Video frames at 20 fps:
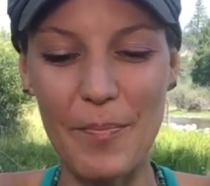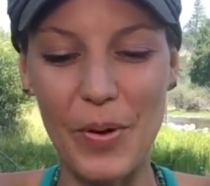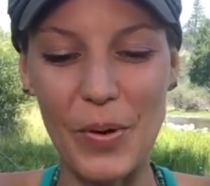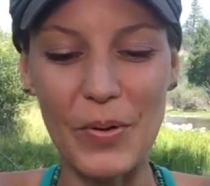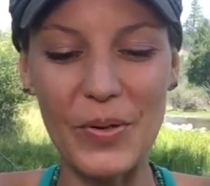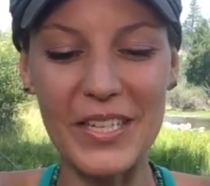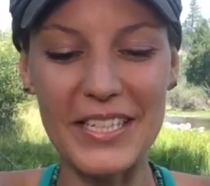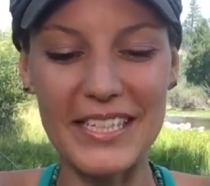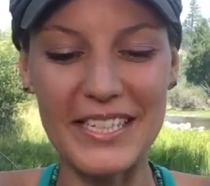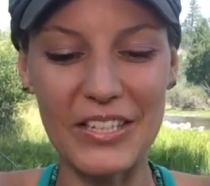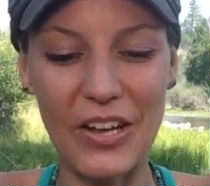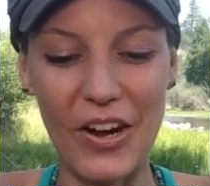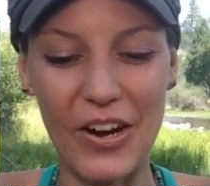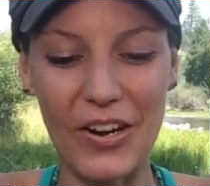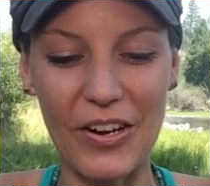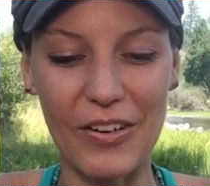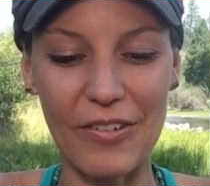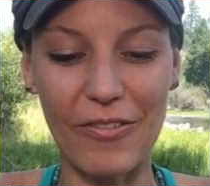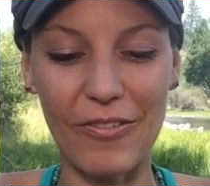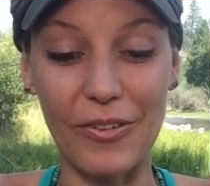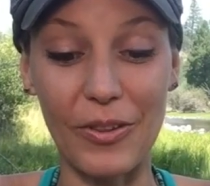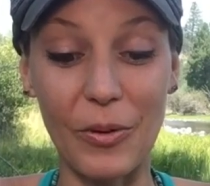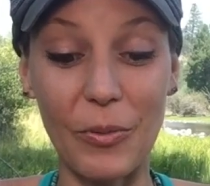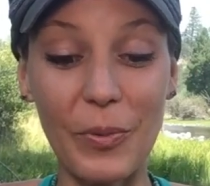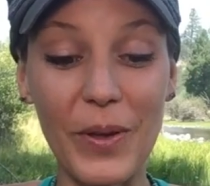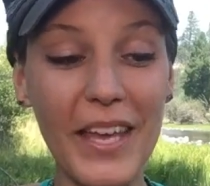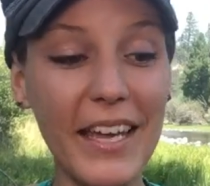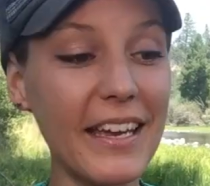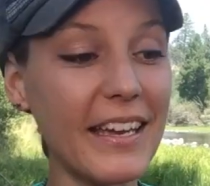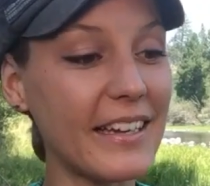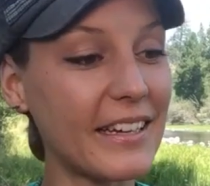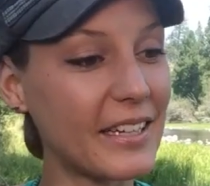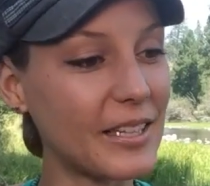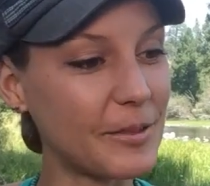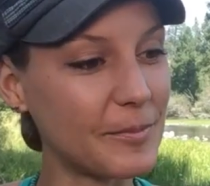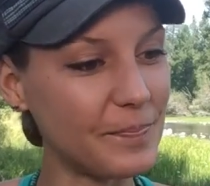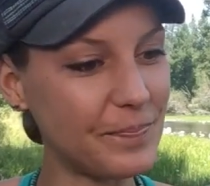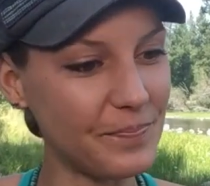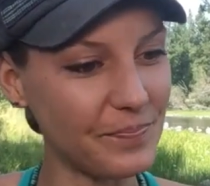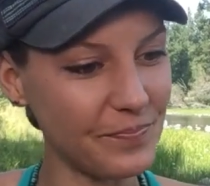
bonus card for the week.